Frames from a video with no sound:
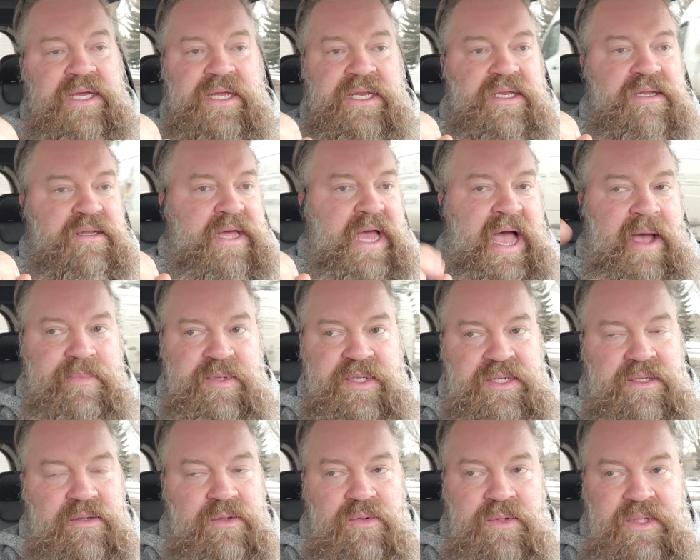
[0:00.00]
It
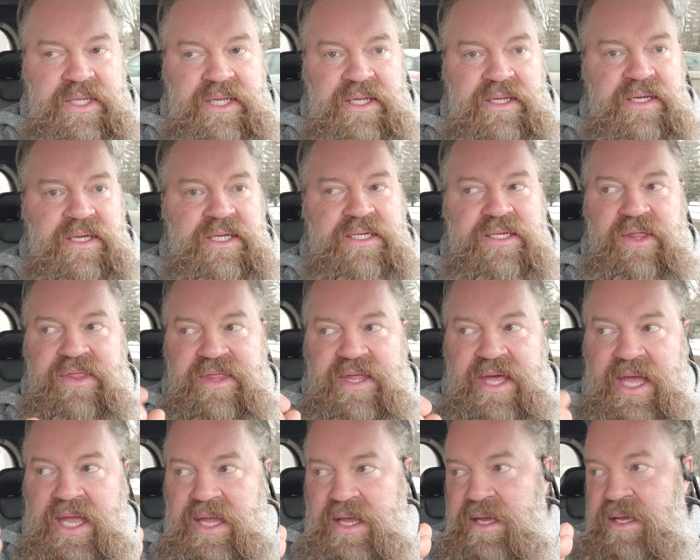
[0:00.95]
absolutely is a
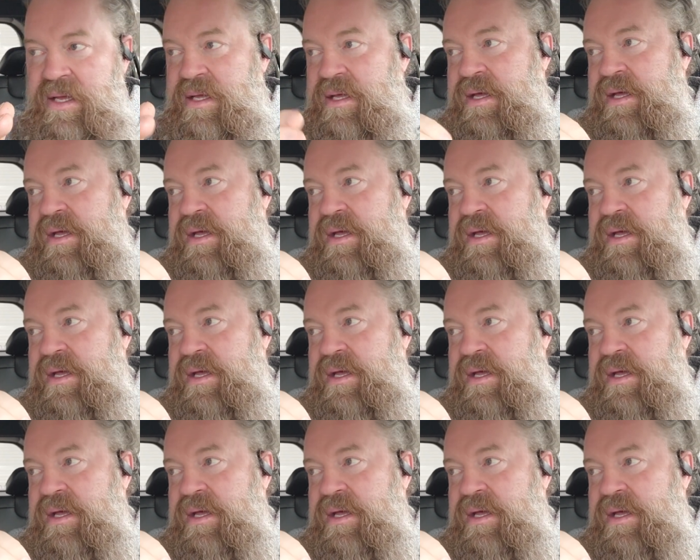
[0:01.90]
thing.